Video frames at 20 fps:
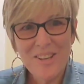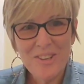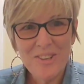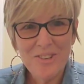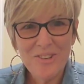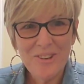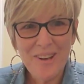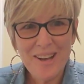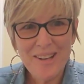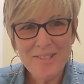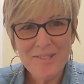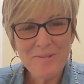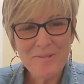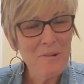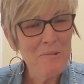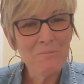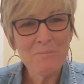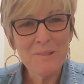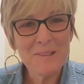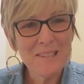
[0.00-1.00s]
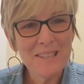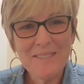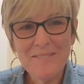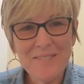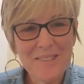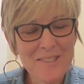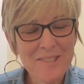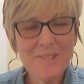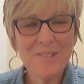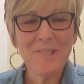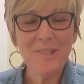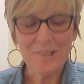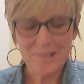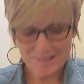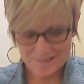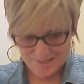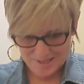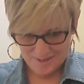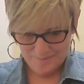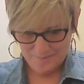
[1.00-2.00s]
You guys won't believe this
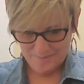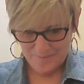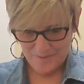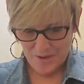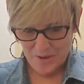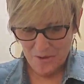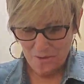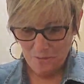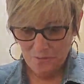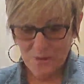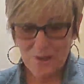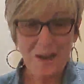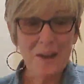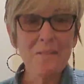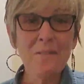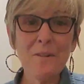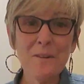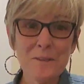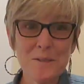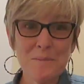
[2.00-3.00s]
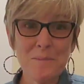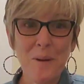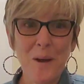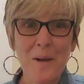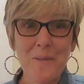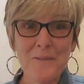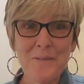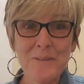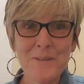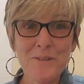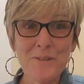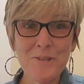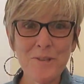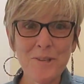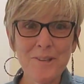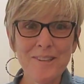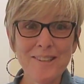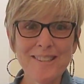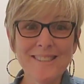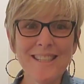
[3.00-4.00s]
shirt. When I first bought this
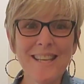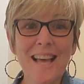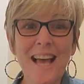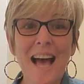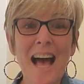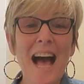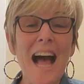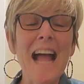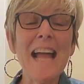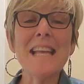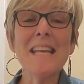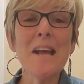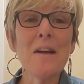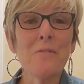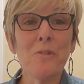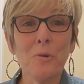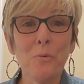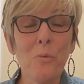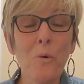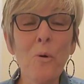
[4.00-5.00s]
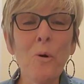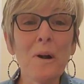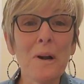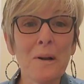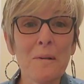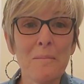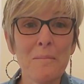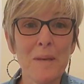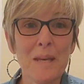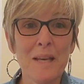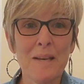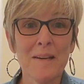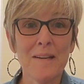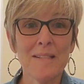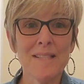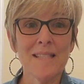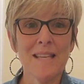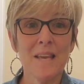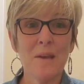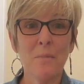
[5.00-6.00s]
shirt, I never wore it
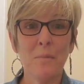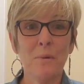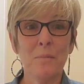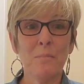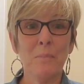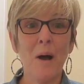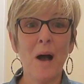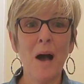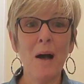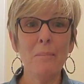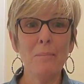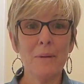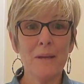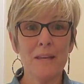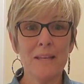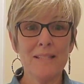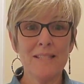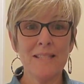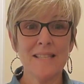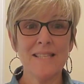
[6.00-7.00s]
because it would pop. It's a